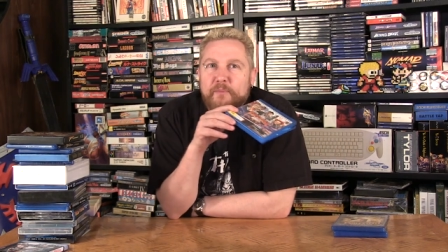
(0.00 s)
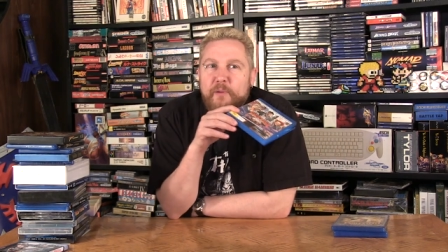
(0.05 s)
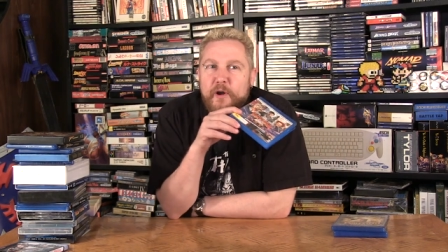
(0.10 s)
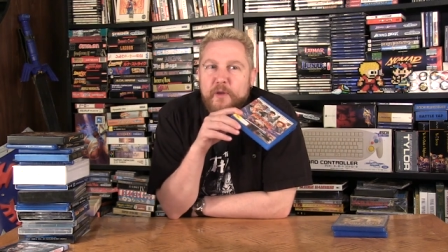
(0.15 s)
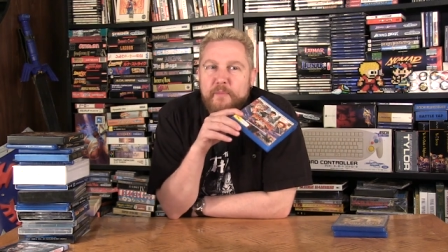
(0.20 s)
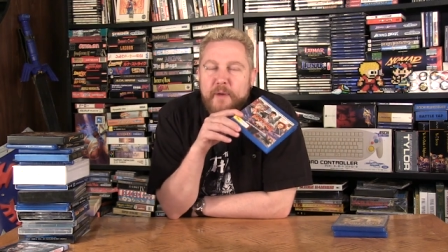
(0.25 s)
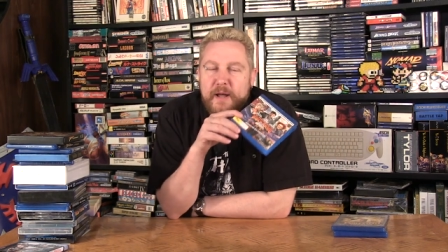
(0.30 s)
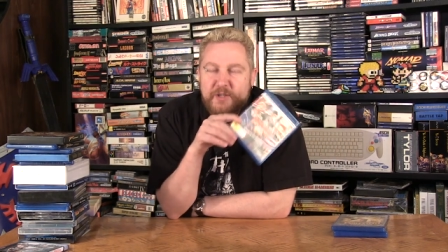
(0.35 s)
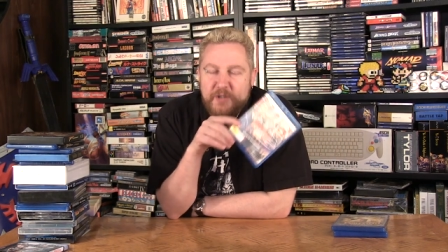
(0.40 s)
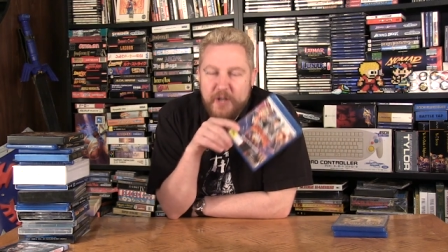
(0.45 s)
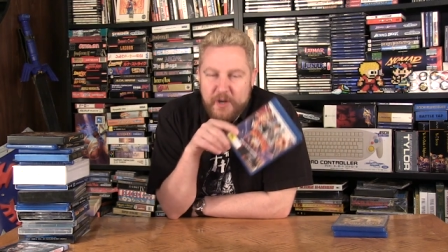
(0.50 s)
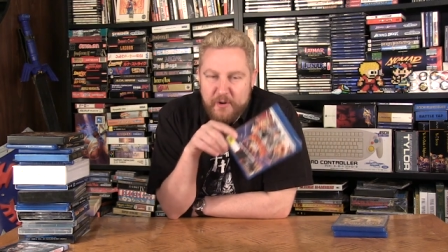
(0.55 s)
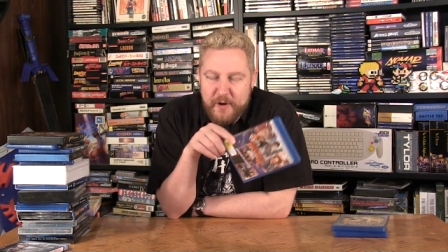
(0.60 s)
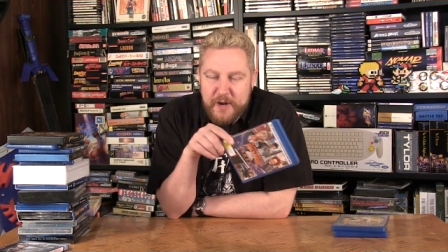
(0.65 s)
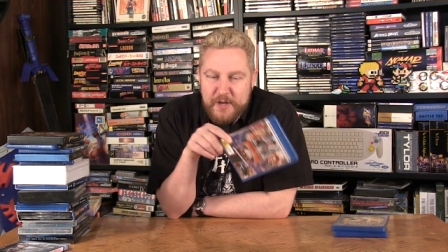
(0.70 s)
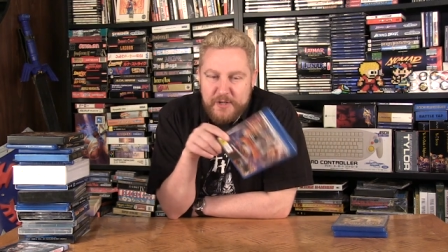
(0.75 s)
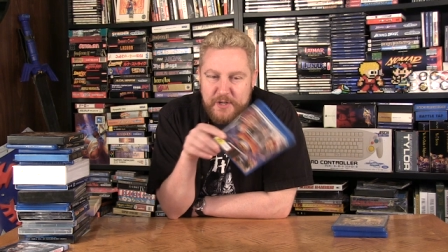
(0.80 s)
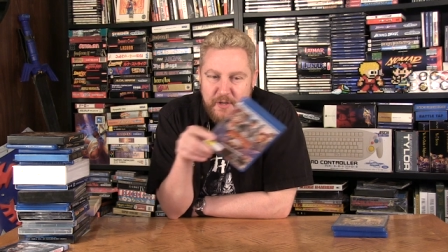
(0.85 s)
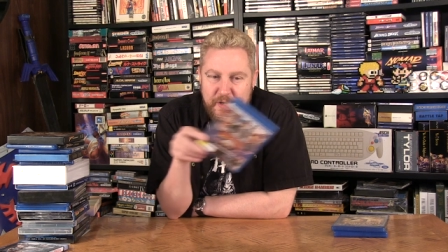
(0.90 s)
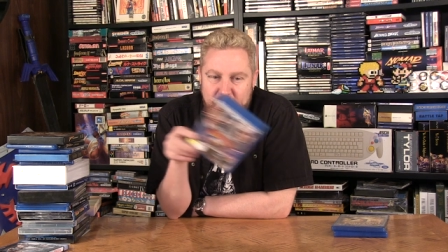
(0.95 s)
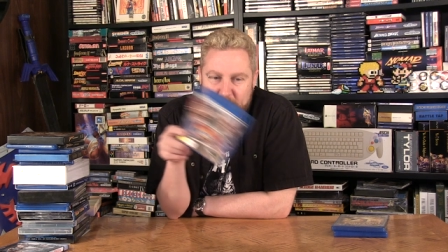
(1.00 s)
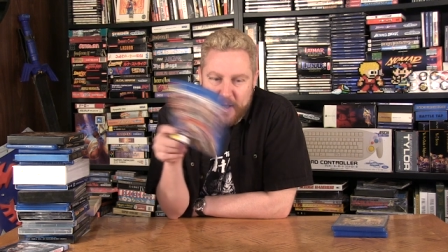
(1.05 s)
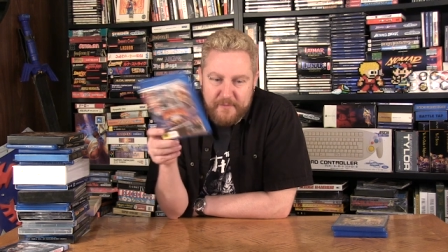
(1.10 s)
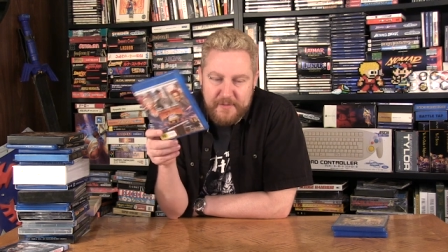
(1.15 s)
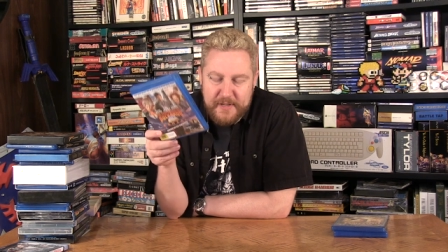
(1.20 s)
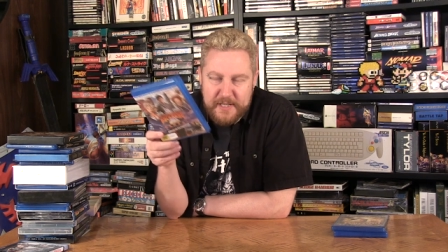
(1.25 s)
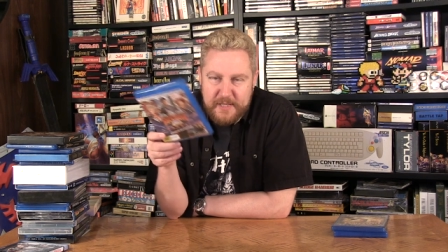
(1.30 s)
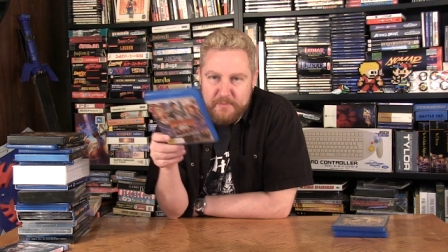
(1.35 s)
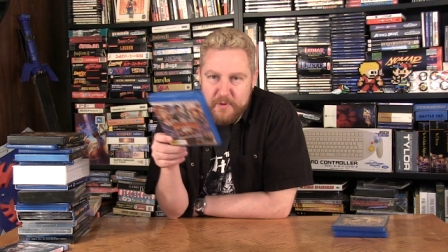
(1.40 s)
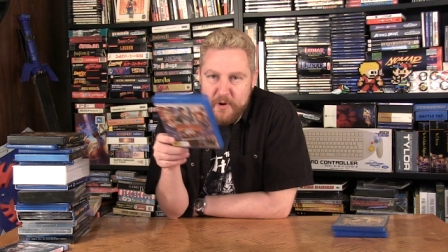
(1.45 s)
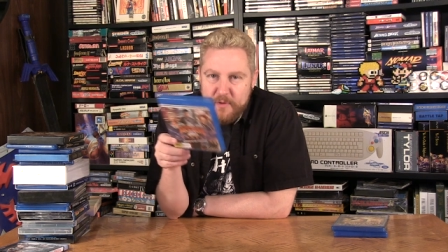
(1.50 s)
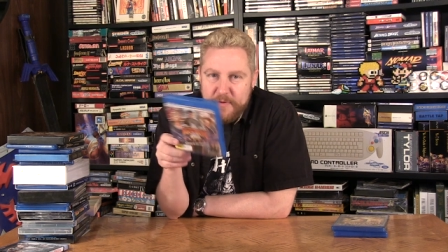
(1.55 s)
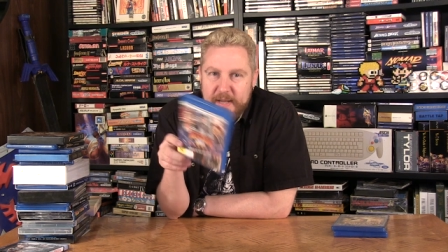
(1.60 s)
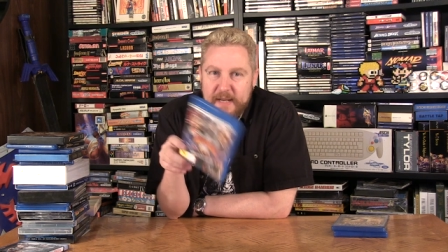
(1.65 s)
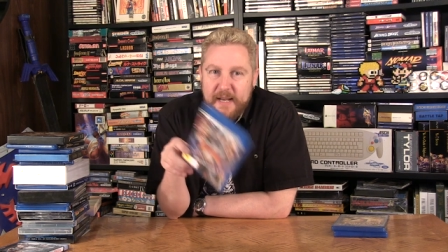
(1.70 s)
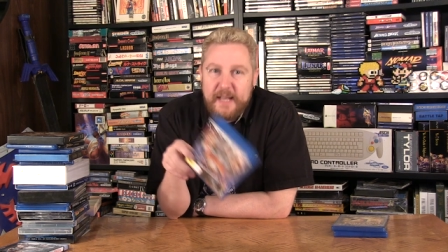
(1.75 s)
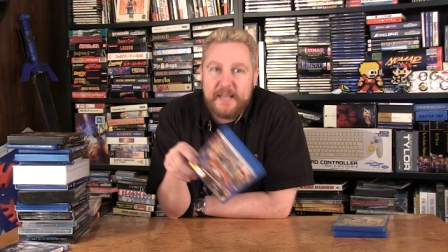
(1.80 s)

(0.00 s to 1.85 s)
part of my generation, love this movie.